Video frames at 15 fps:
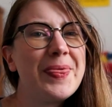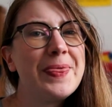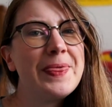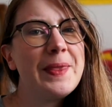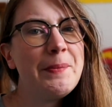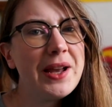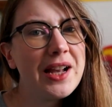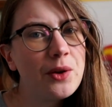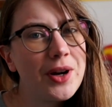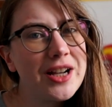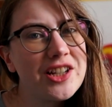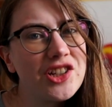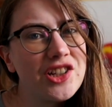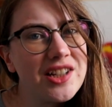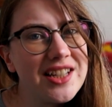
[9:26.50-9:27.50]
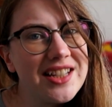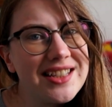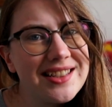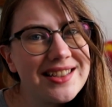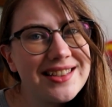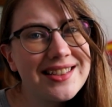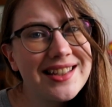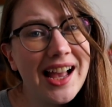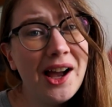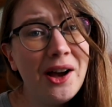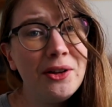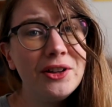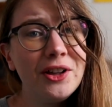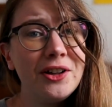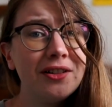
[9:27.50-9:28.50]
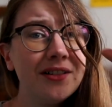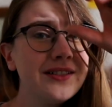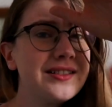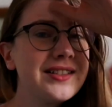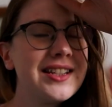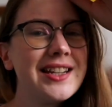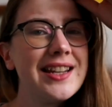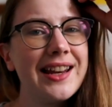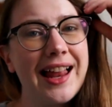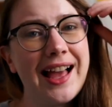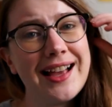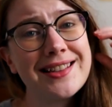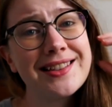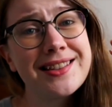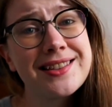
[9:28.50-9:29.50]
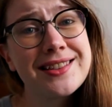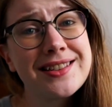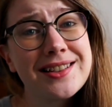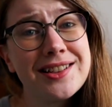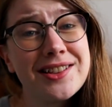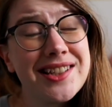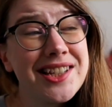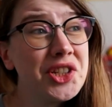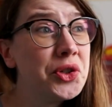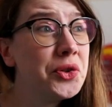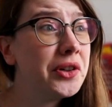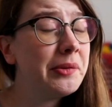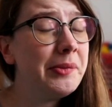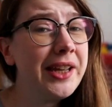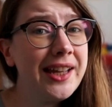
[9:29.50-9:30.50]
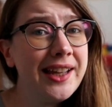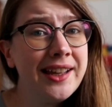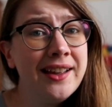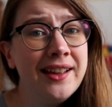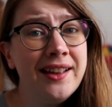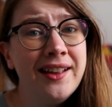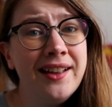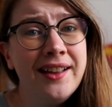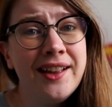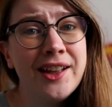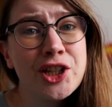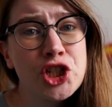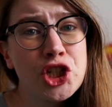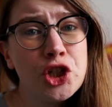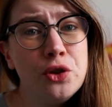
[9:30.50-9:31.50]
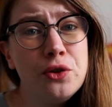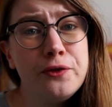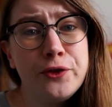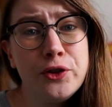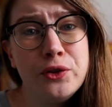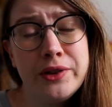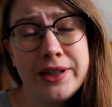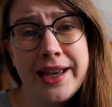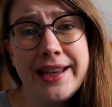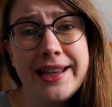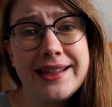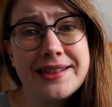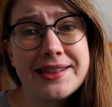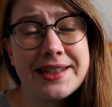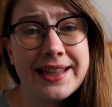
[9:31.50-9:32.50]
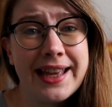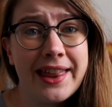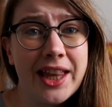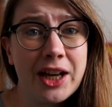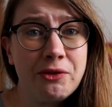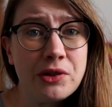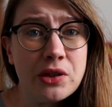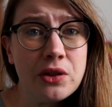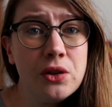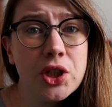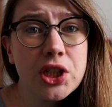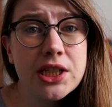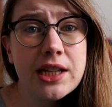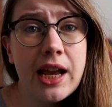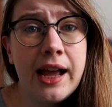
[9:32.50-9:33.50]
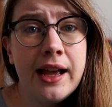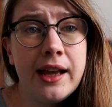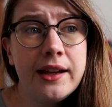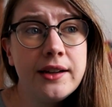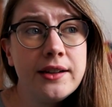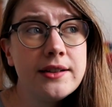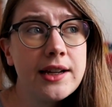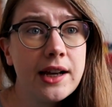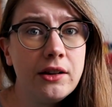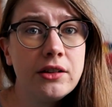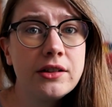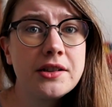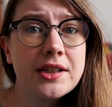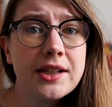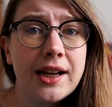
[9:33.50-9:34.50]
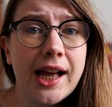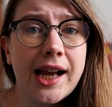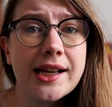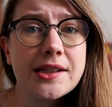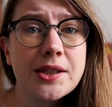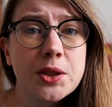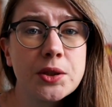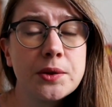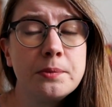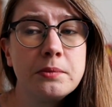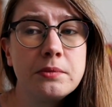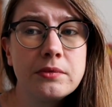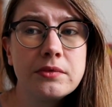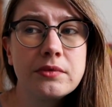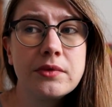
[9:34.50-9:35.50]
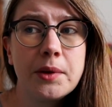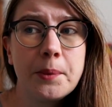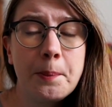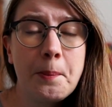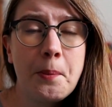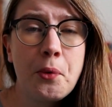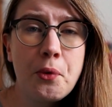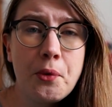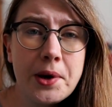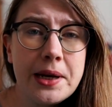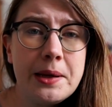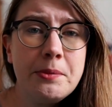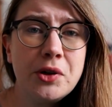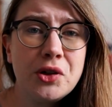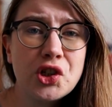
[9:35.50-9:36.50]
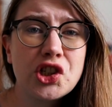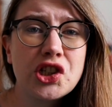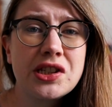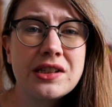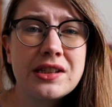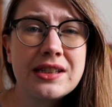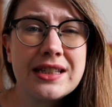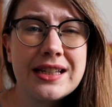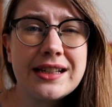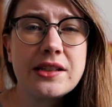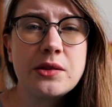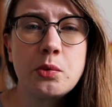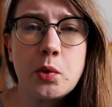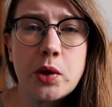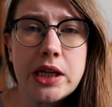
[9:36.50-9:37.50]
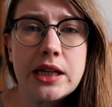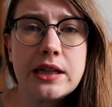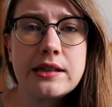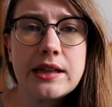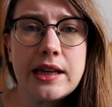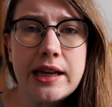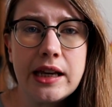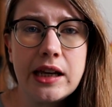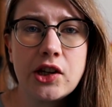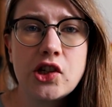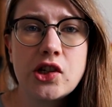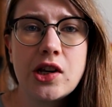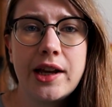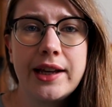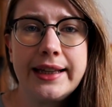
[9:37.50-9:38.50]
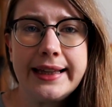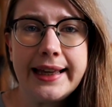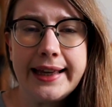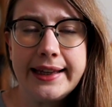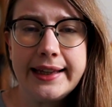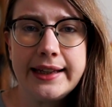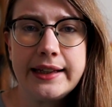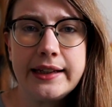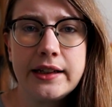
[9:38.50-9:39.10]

the big question is, how long did it last? Because it took me 2 full days to get that result, and how long did it last? Pretty much 6 weeks-ish again.